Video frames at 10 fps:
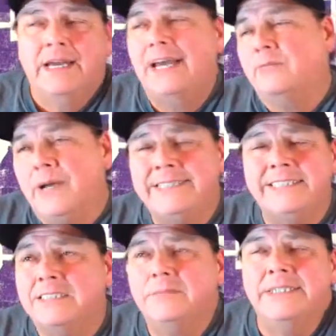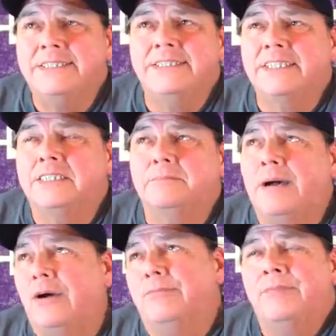And racism isn't just
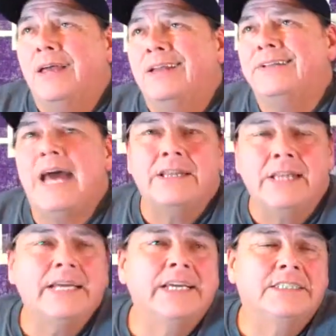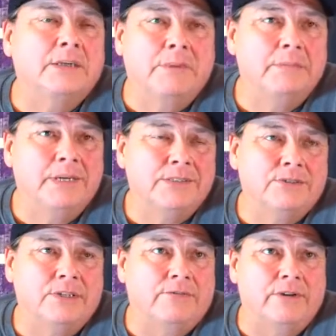about not liking somebody because
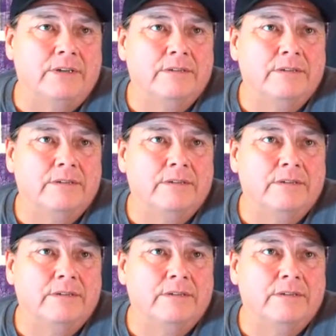they're different.